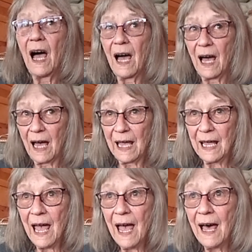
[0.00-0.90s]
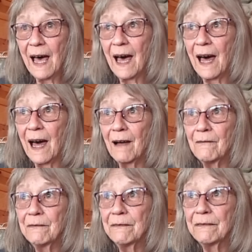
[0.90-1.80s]
I have.
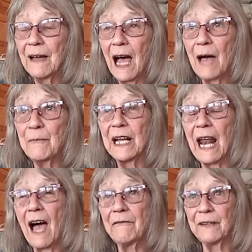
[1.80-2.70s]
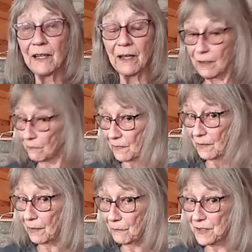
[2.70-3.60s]
I mean, I feel that
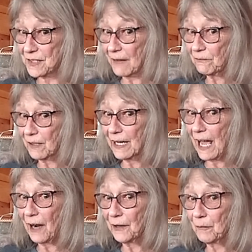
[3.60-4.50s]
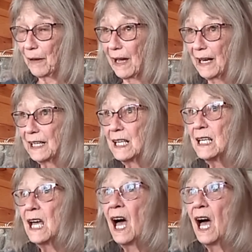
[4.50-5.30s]
it was definitely out of body.